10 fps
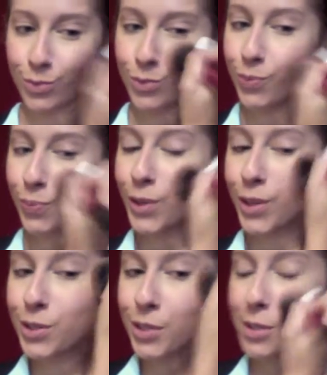So I
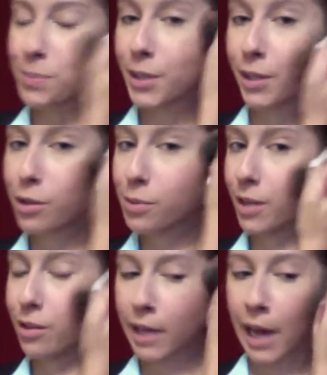just put a little bit on the
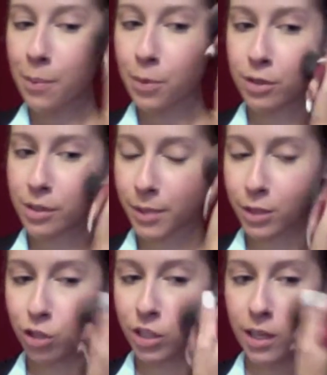apples of my
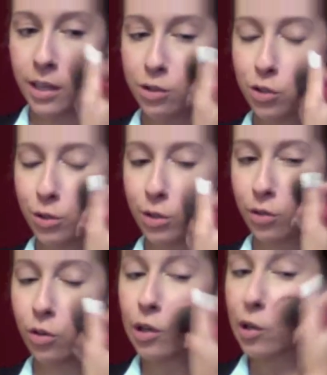cheek and
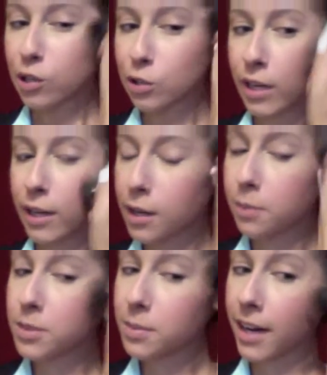drag it up to my
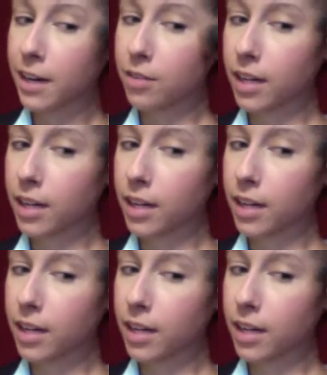hairline.